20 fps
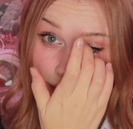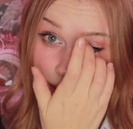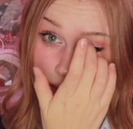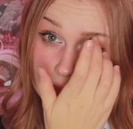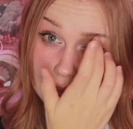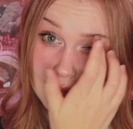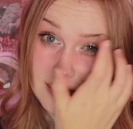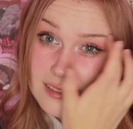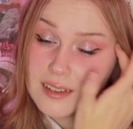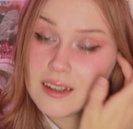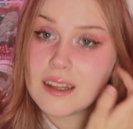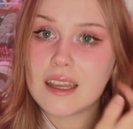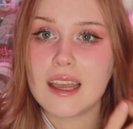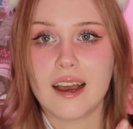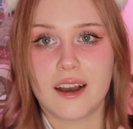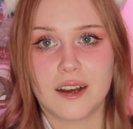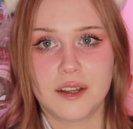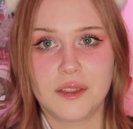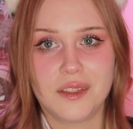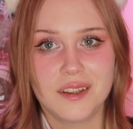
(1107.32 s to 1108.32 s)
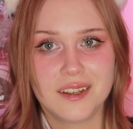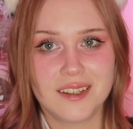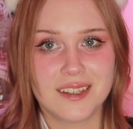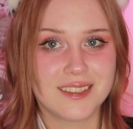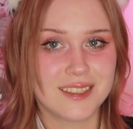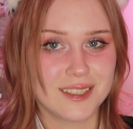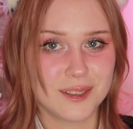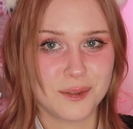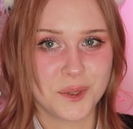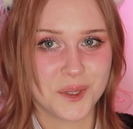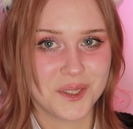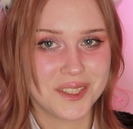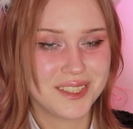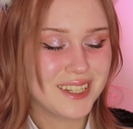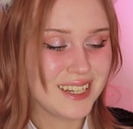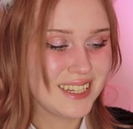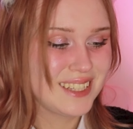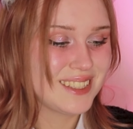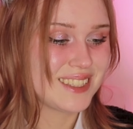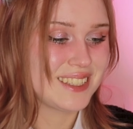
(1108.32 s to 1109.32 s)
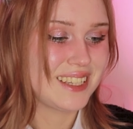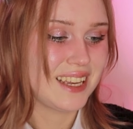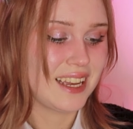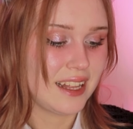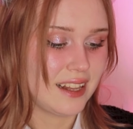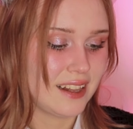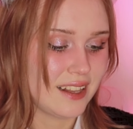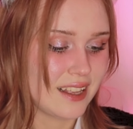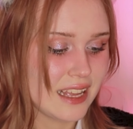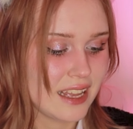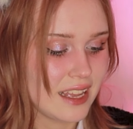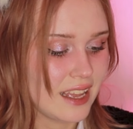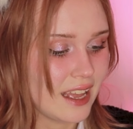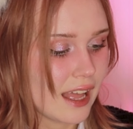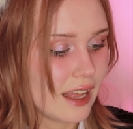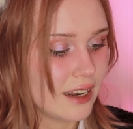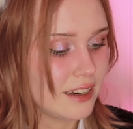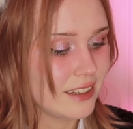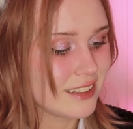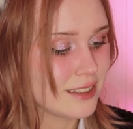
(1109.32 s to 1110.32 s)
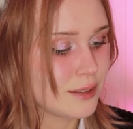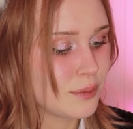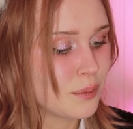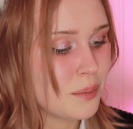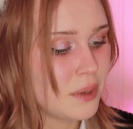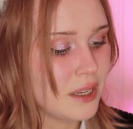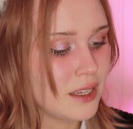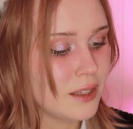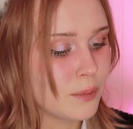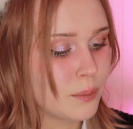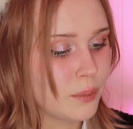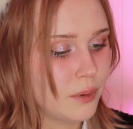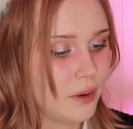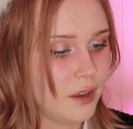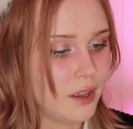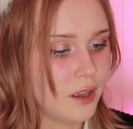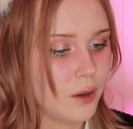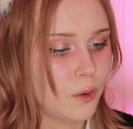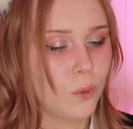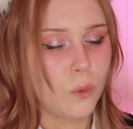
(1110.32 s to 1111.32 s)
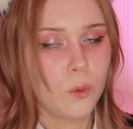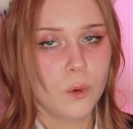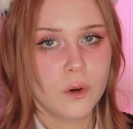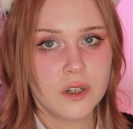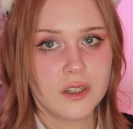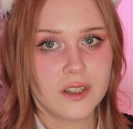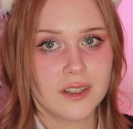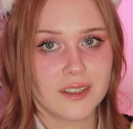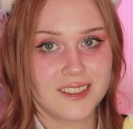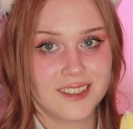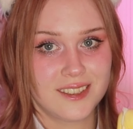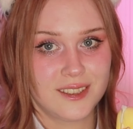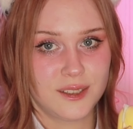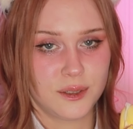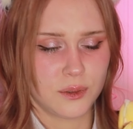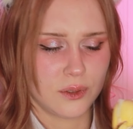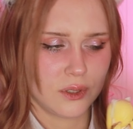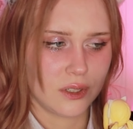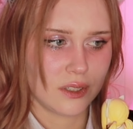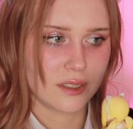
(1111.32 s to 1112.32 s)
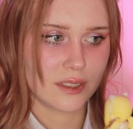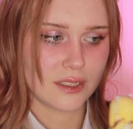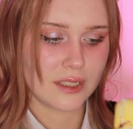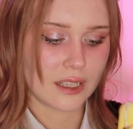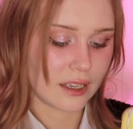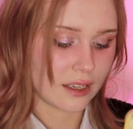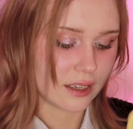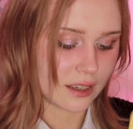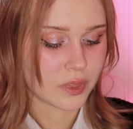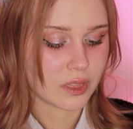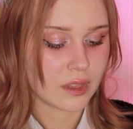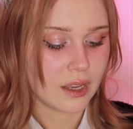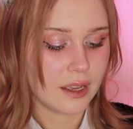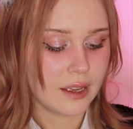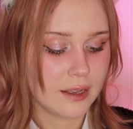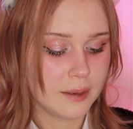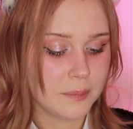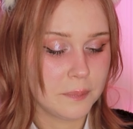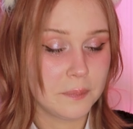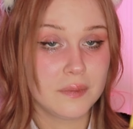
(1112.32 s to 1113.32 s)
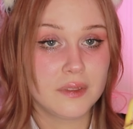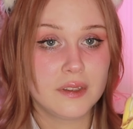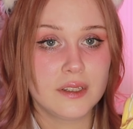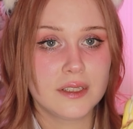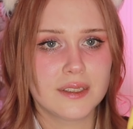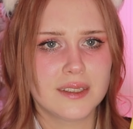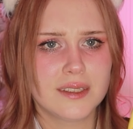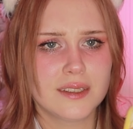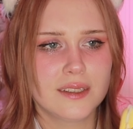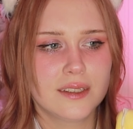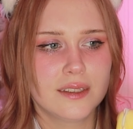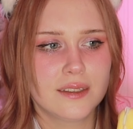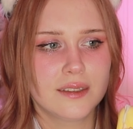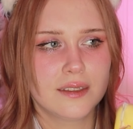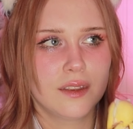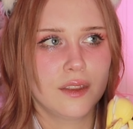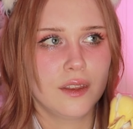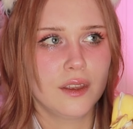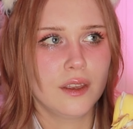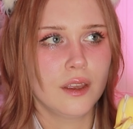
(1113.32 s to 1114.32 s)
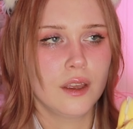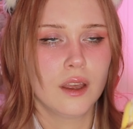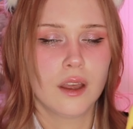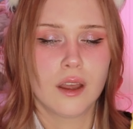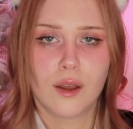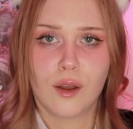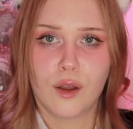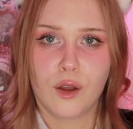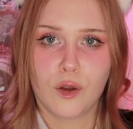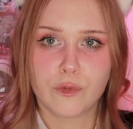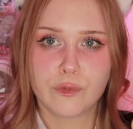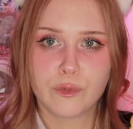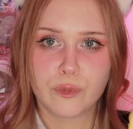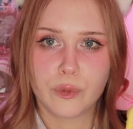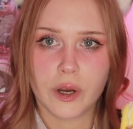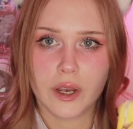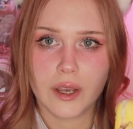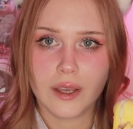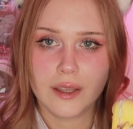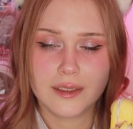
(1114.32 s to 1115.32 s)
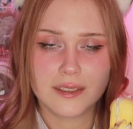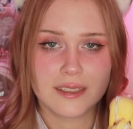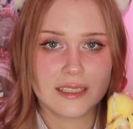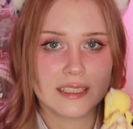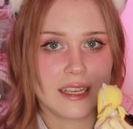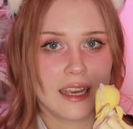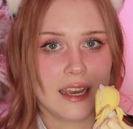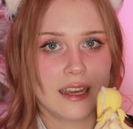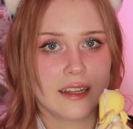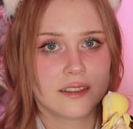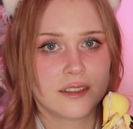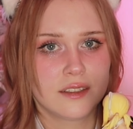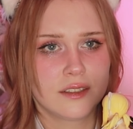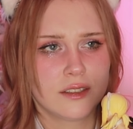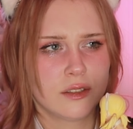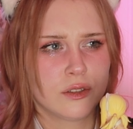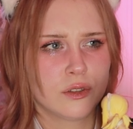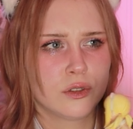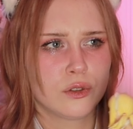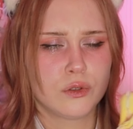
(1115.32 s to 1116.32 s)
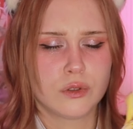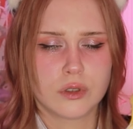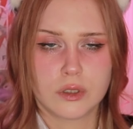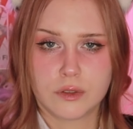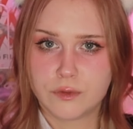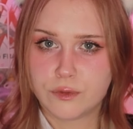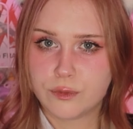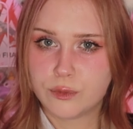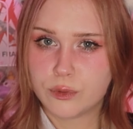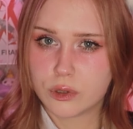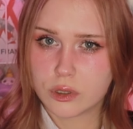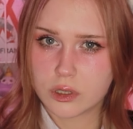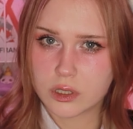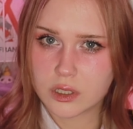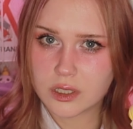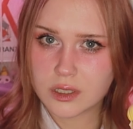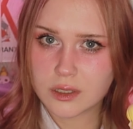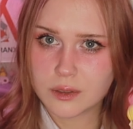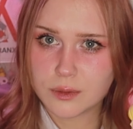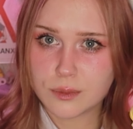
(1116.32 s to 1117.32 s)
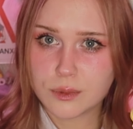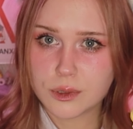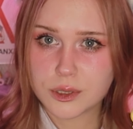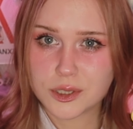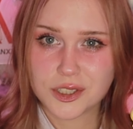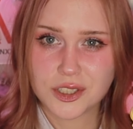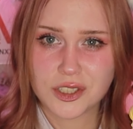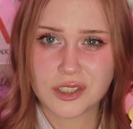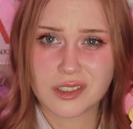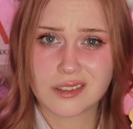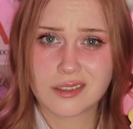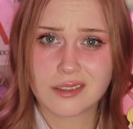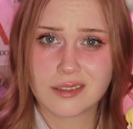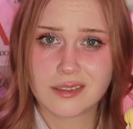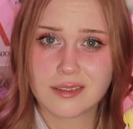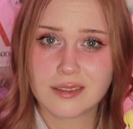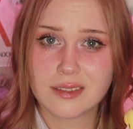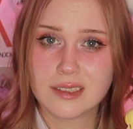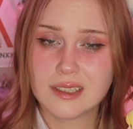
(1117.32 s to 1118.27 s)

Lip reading: Oh, yeah, I think it's a 1/6 scale, and it's made by Orca toys. This is the white cat gravure version.